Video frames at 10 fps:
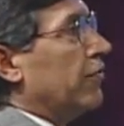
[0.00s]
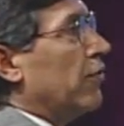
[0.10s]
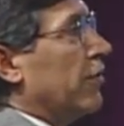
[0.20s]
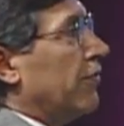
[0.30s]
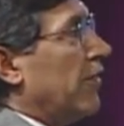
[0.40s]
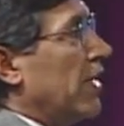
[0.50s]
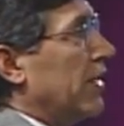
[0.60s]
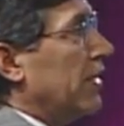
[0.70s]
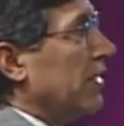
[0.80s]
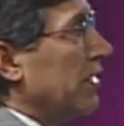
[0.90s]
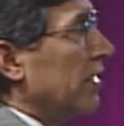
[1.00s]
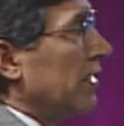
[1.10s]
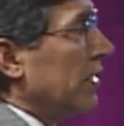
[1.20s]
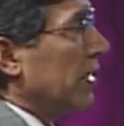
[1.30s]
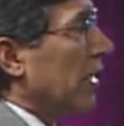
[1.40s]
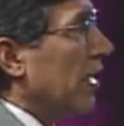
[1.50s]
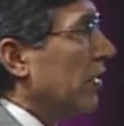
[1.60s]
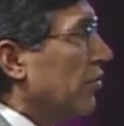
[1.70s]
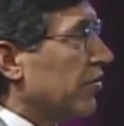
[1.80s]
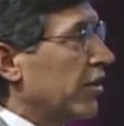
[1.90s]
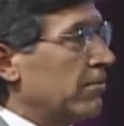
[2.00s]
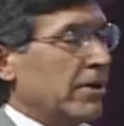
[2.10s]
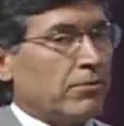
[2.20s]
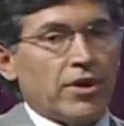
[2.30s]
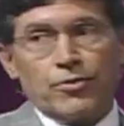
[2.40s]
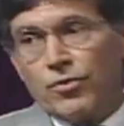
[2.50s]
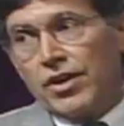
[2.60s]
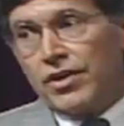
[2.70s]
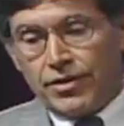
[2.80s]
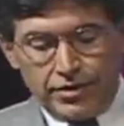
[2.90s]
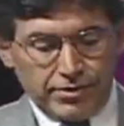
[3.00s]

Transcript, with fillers: fortify uh, your cell membrane with.